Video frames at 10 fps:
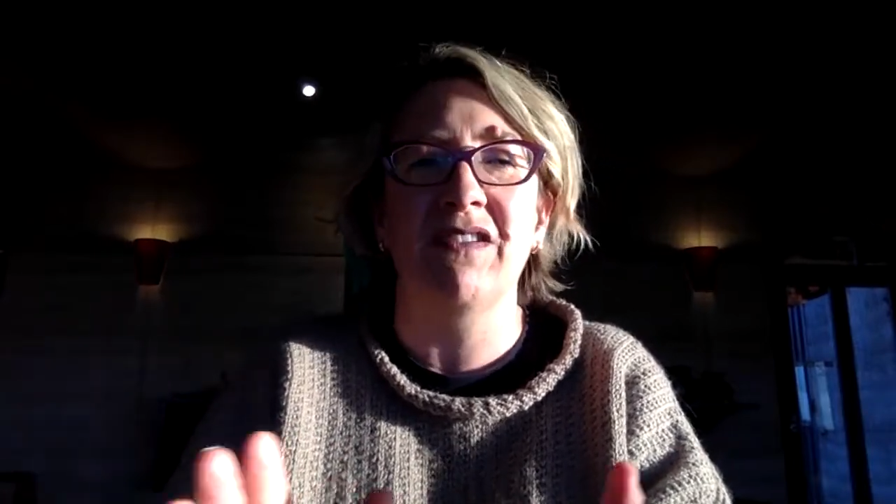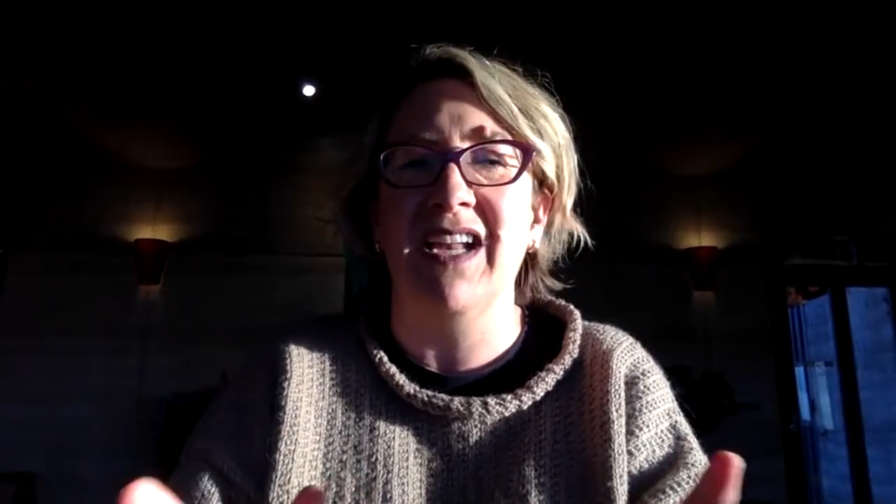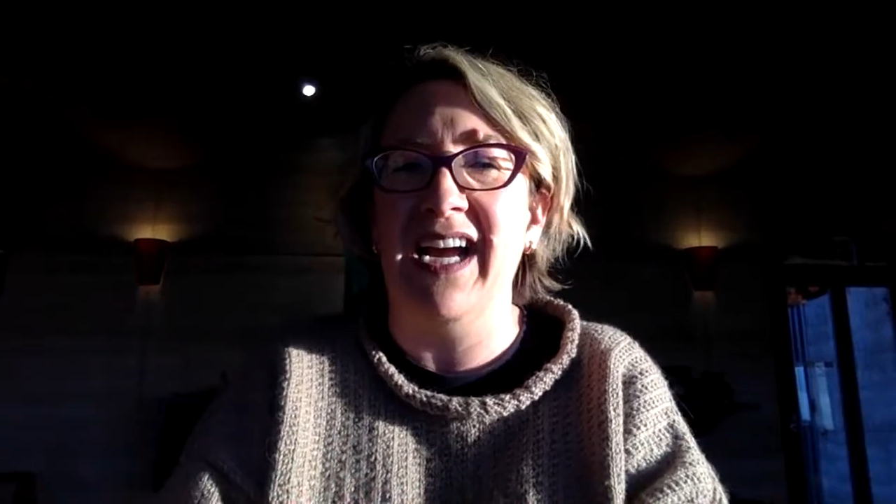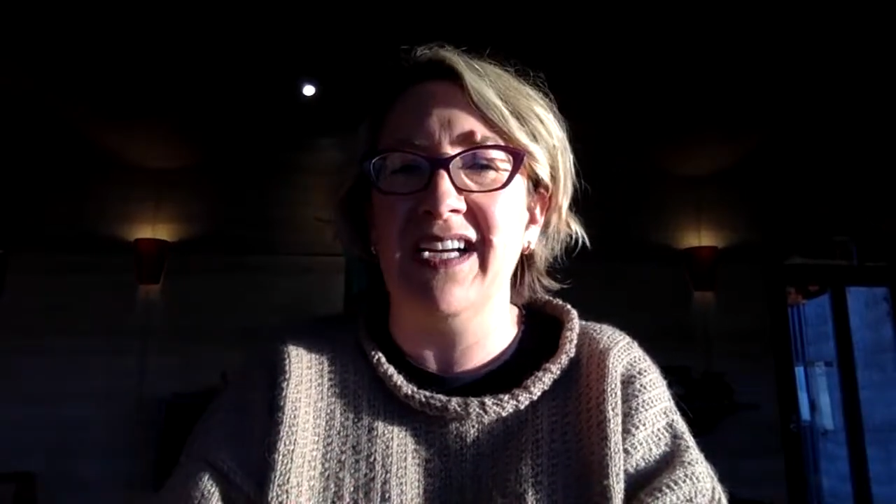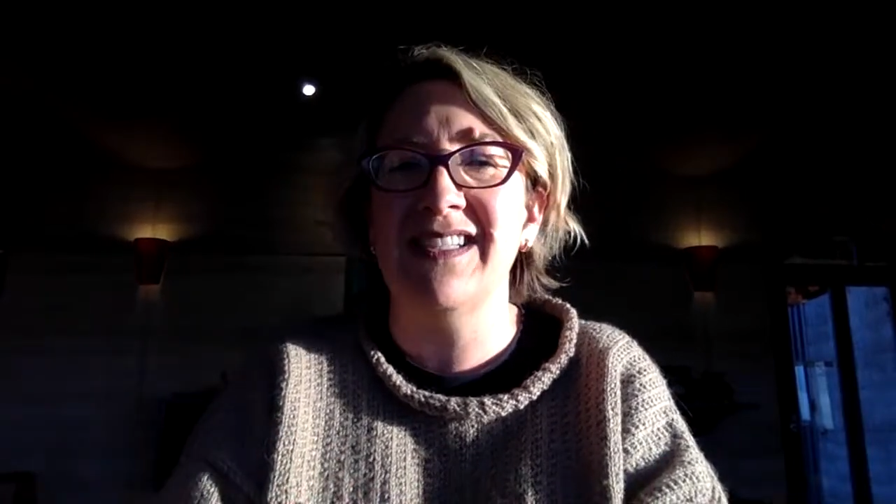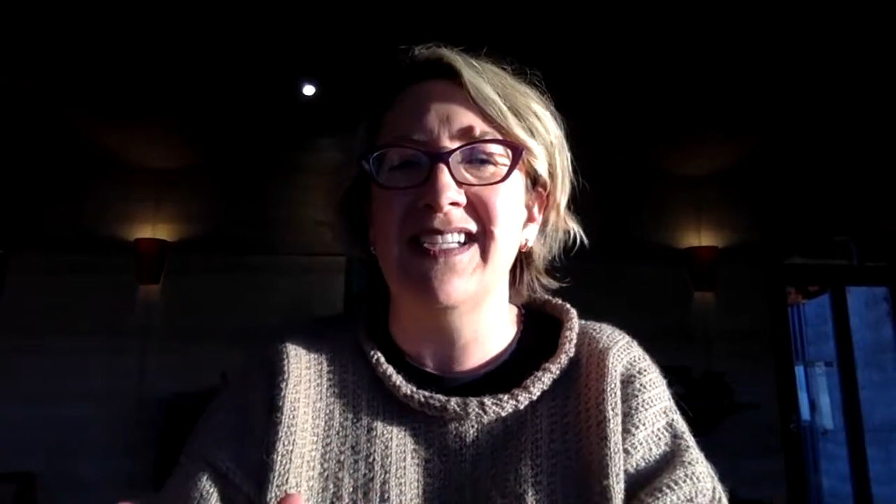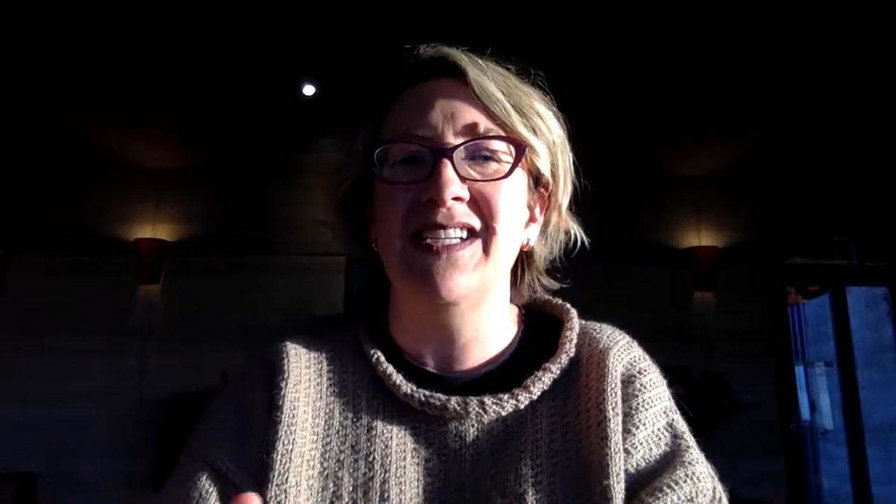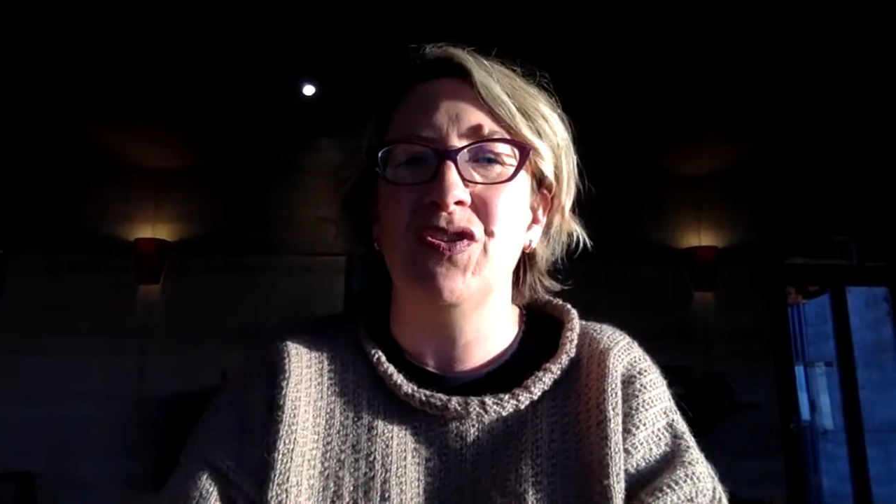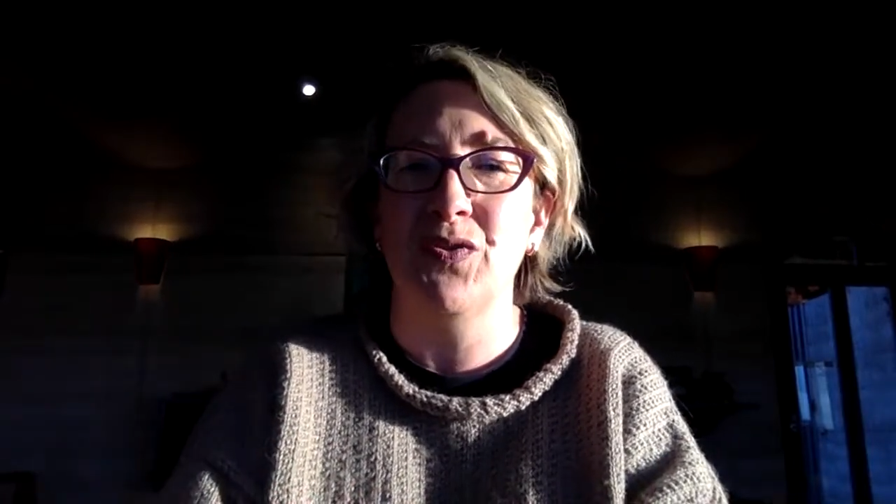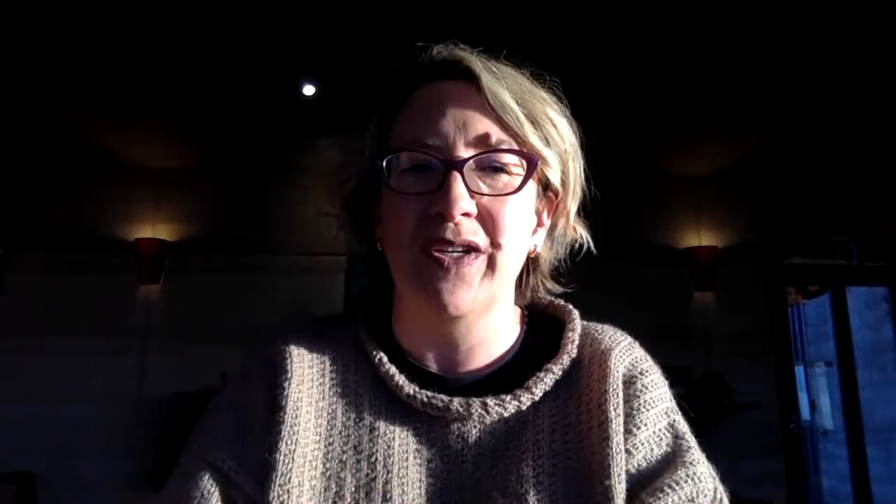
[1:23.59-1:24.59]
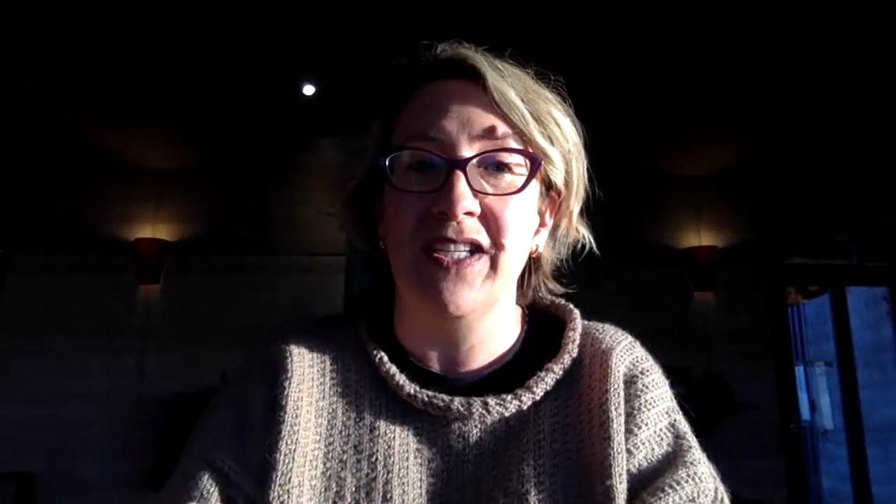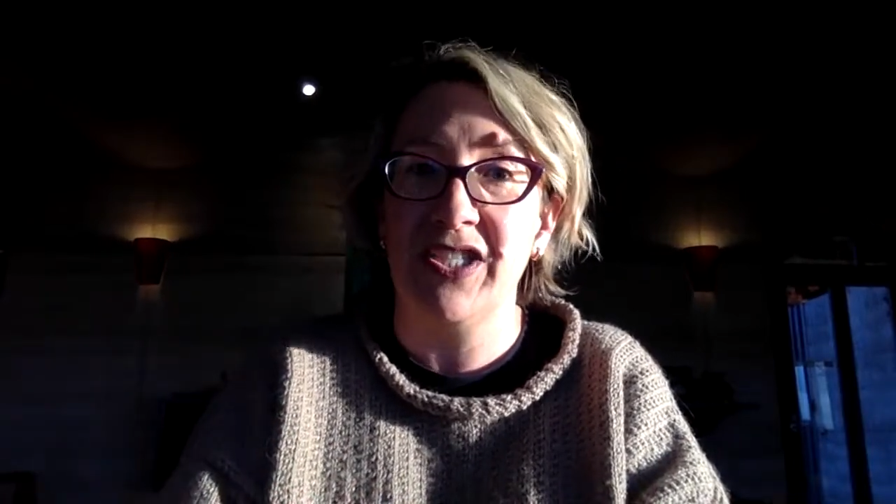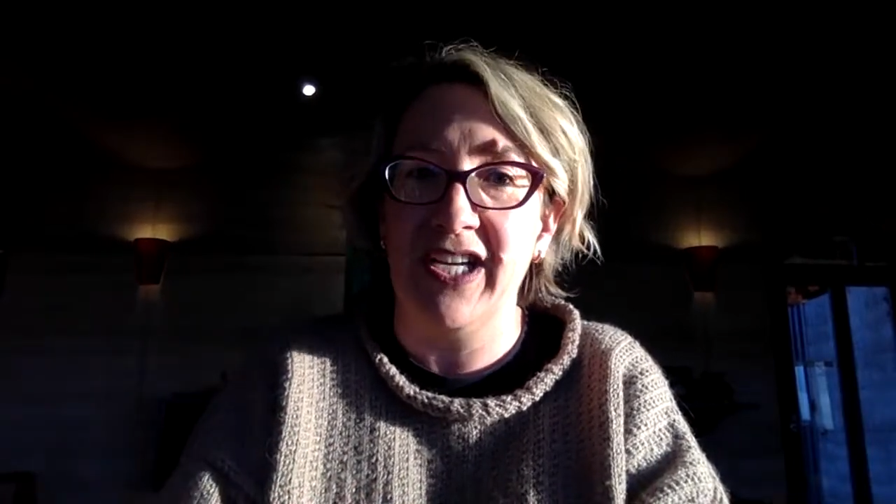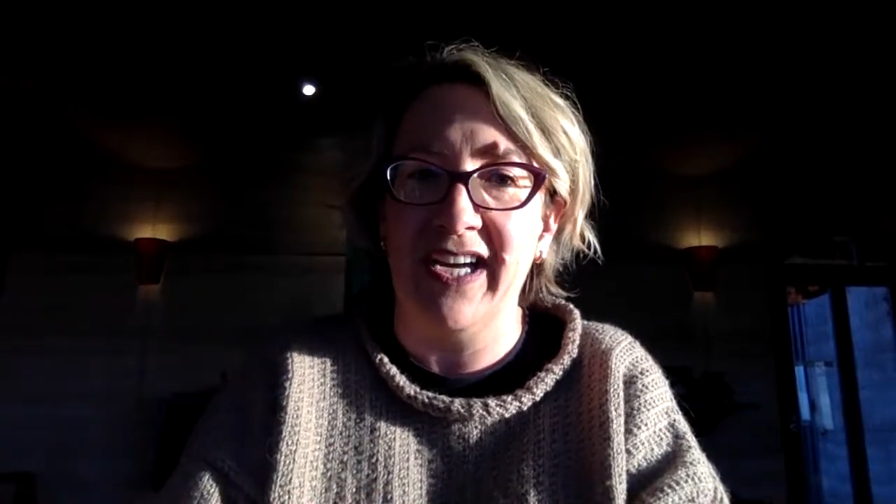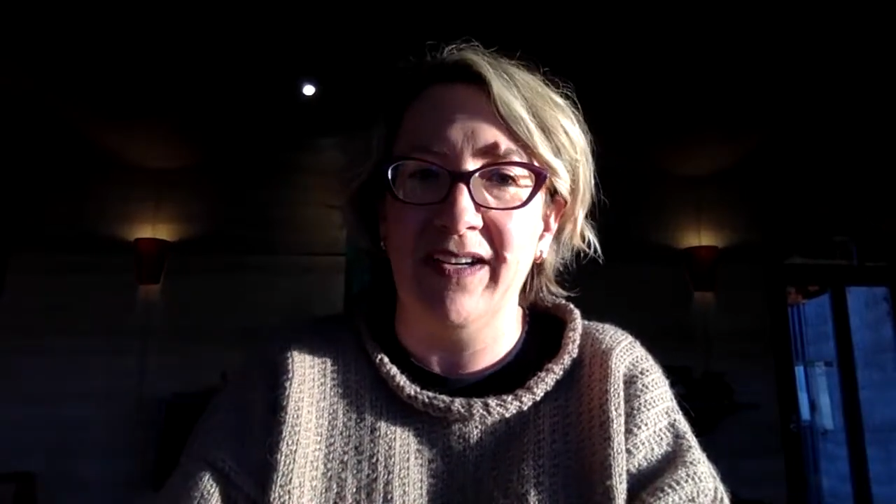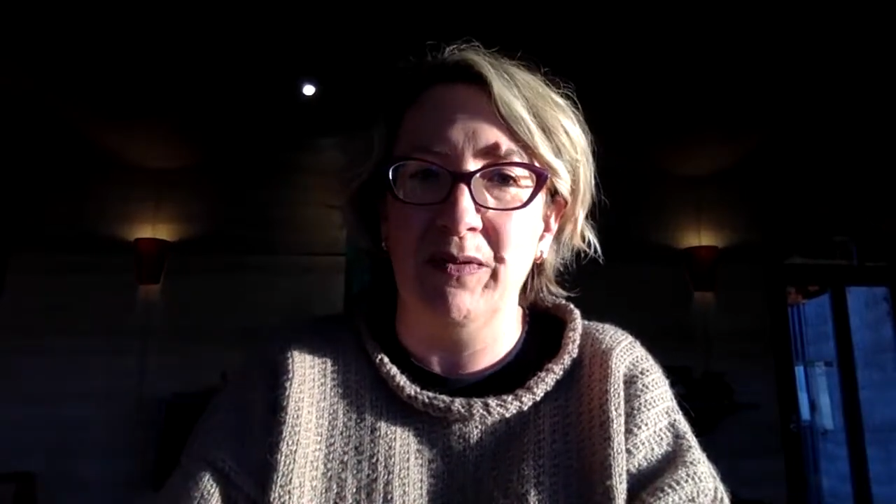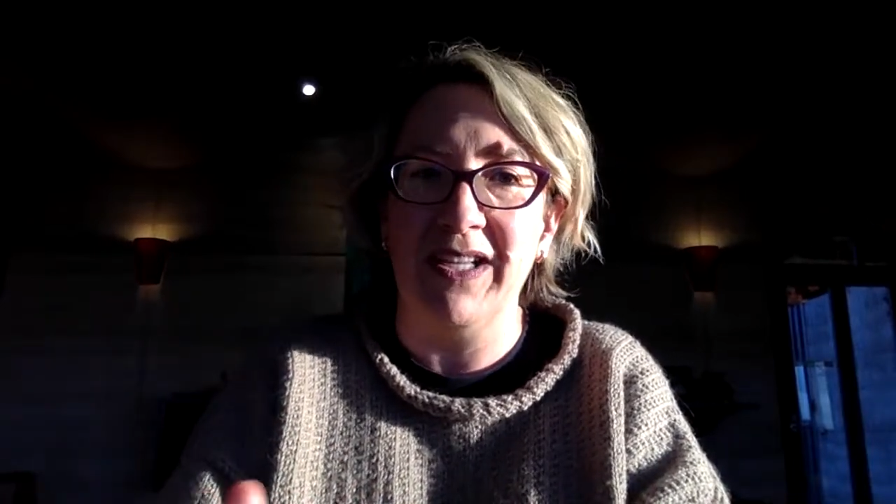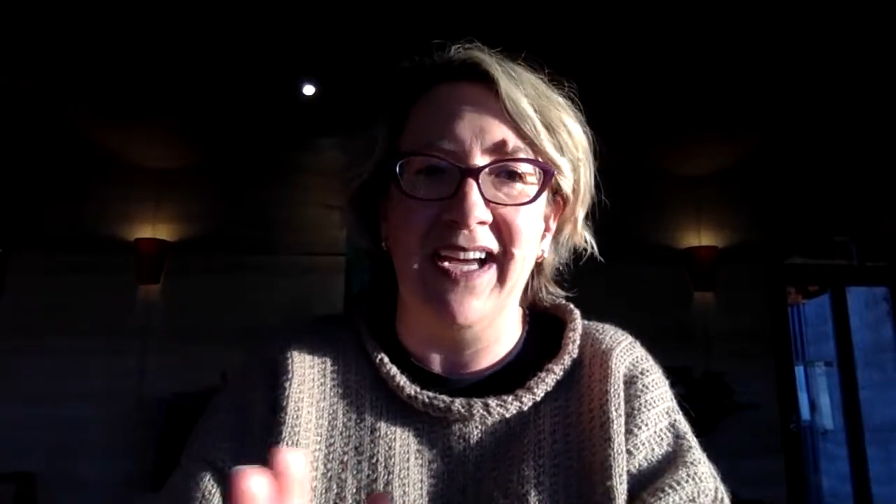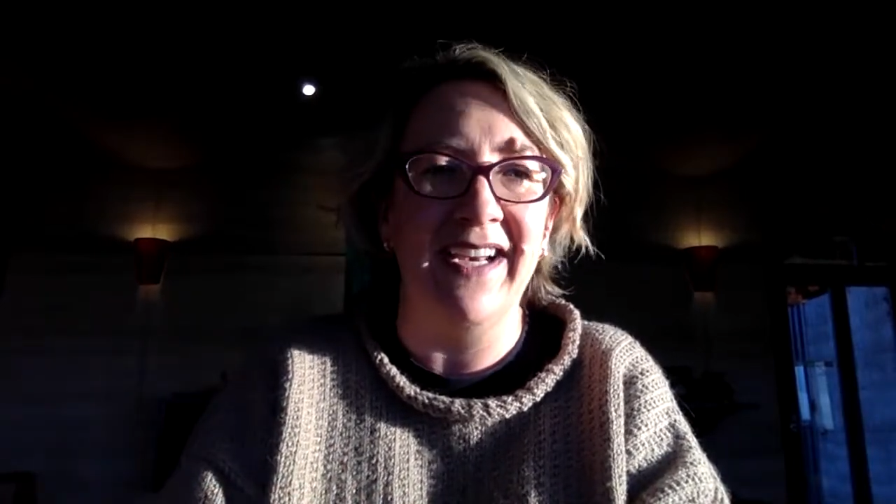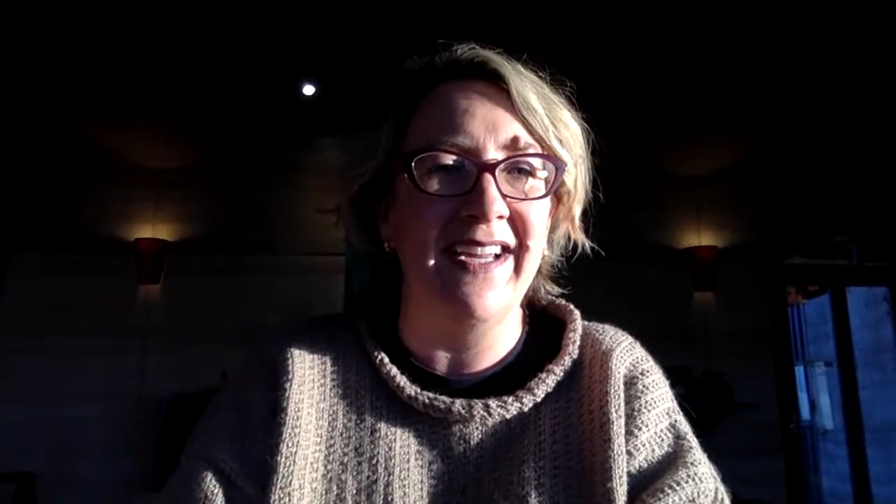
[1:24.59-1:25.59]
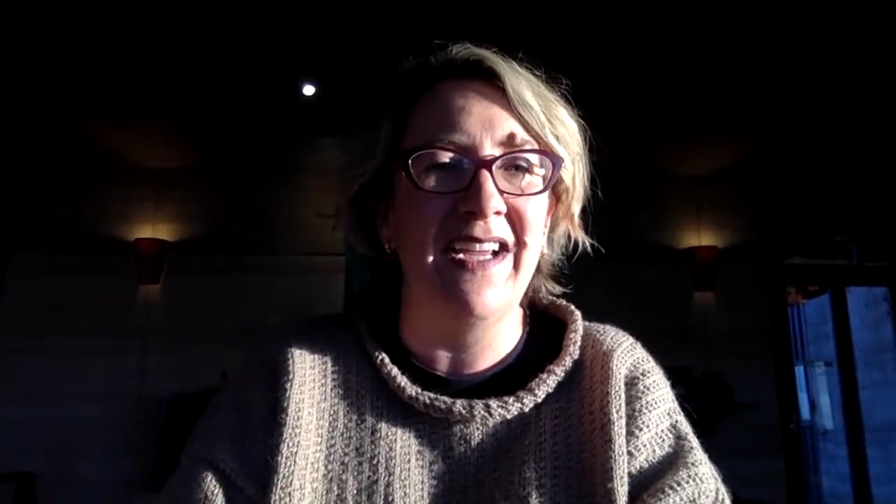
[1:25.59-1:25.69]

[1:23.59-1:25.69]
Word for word: relax, enjoy the chat without